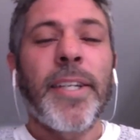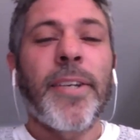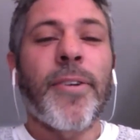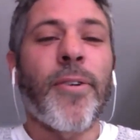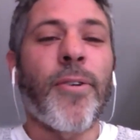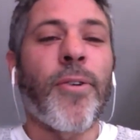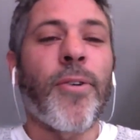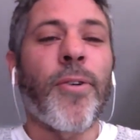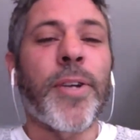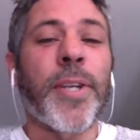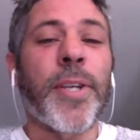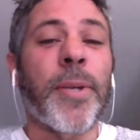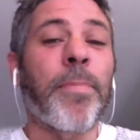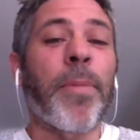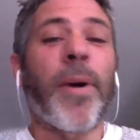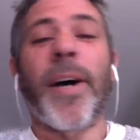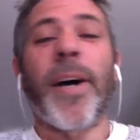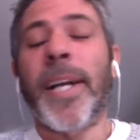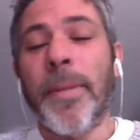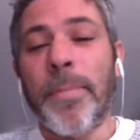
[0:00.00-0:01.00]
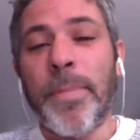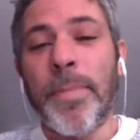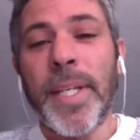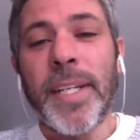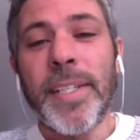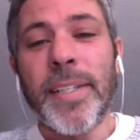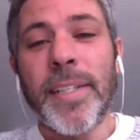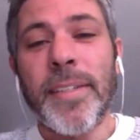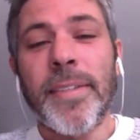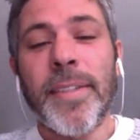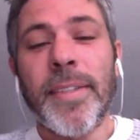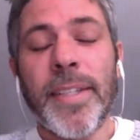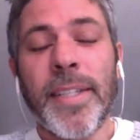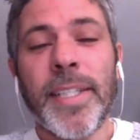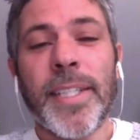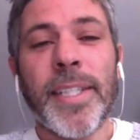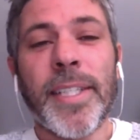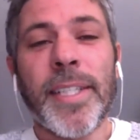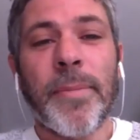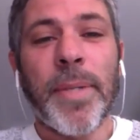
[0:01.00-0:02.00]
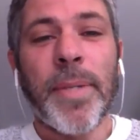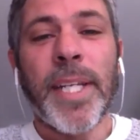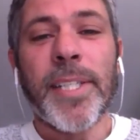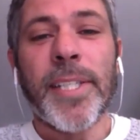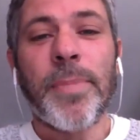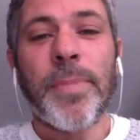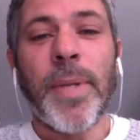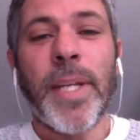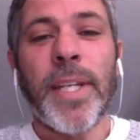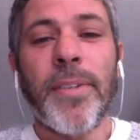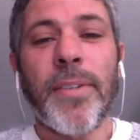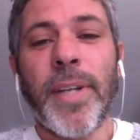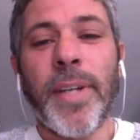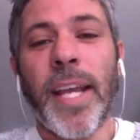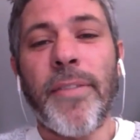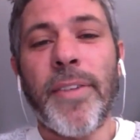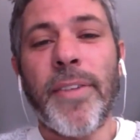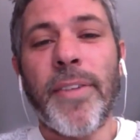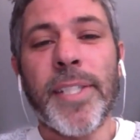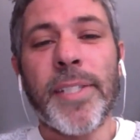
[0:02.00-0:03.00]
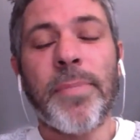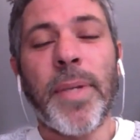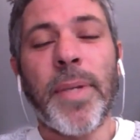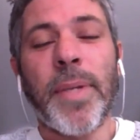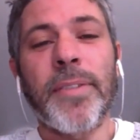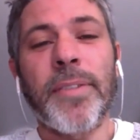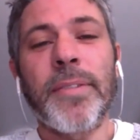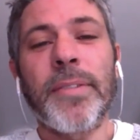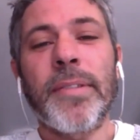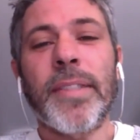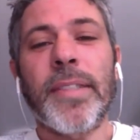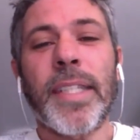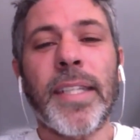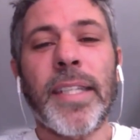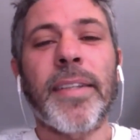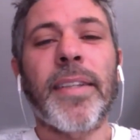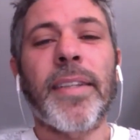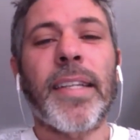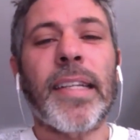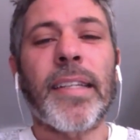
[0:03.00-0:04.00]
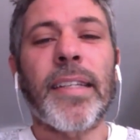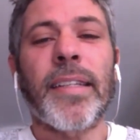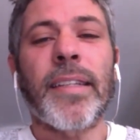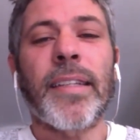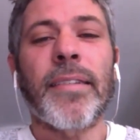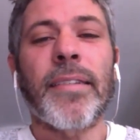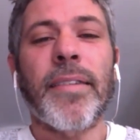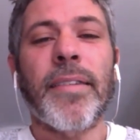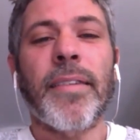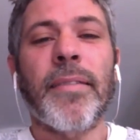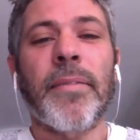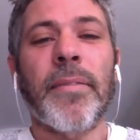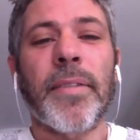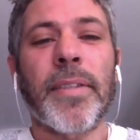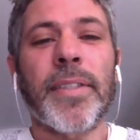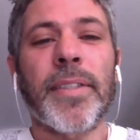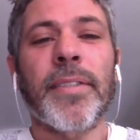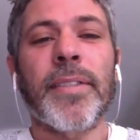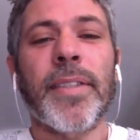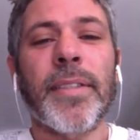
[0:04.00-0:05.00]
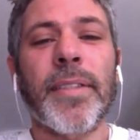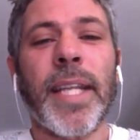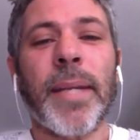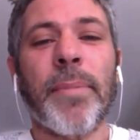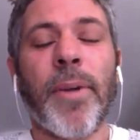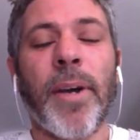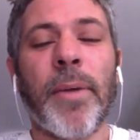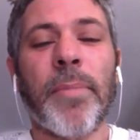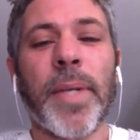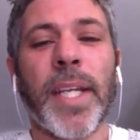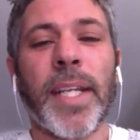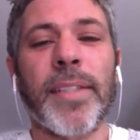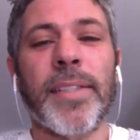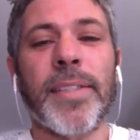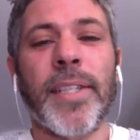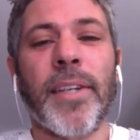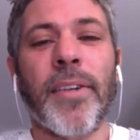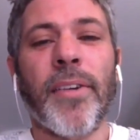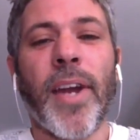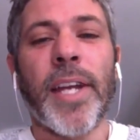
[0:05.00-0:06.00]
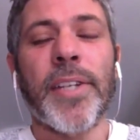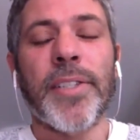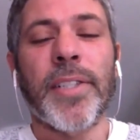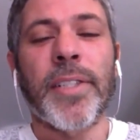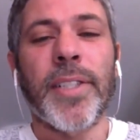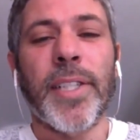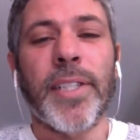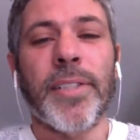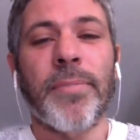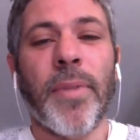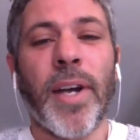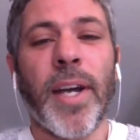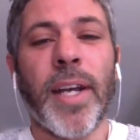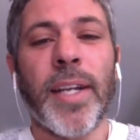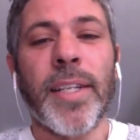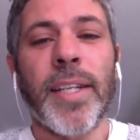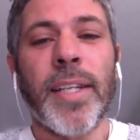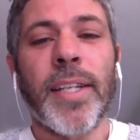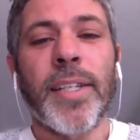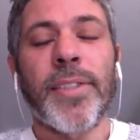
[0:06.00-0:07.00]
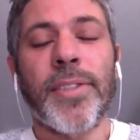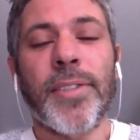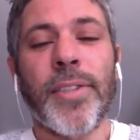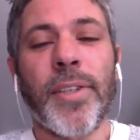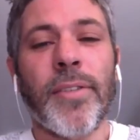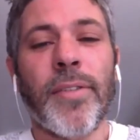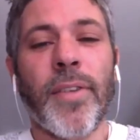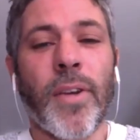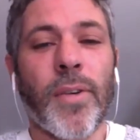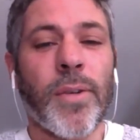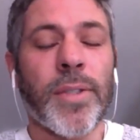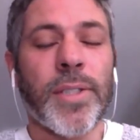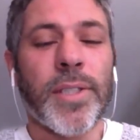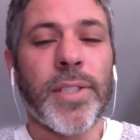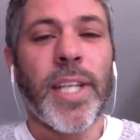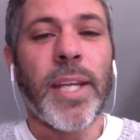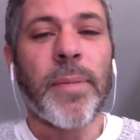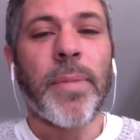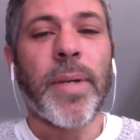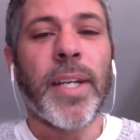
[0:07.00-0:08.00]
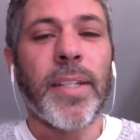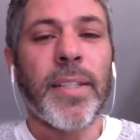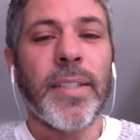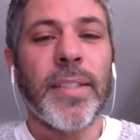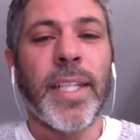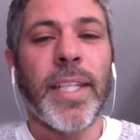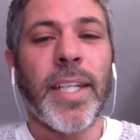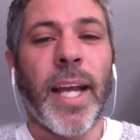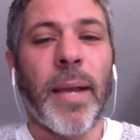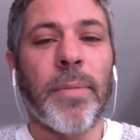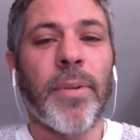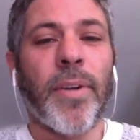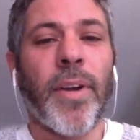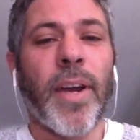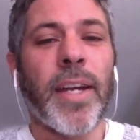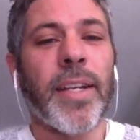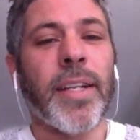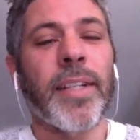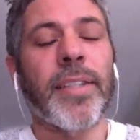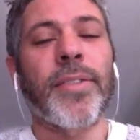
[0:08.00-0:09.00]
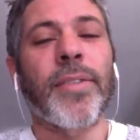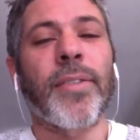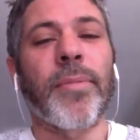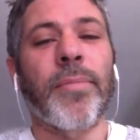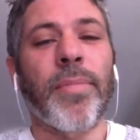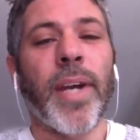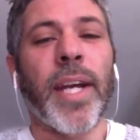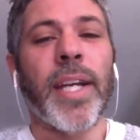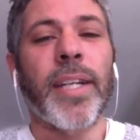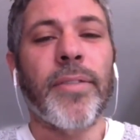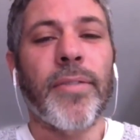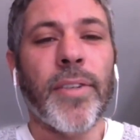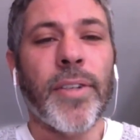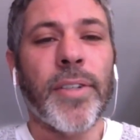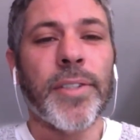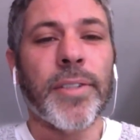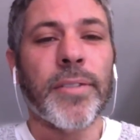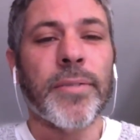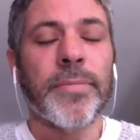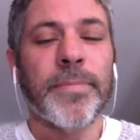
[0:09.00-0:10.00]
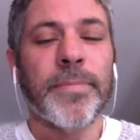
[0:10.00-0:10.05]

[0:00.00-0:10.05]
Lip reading: or you're buying a bigger spindle, heavier spindle, then that might be a consideration. Does my servo or stepper need upgrading to a braked version?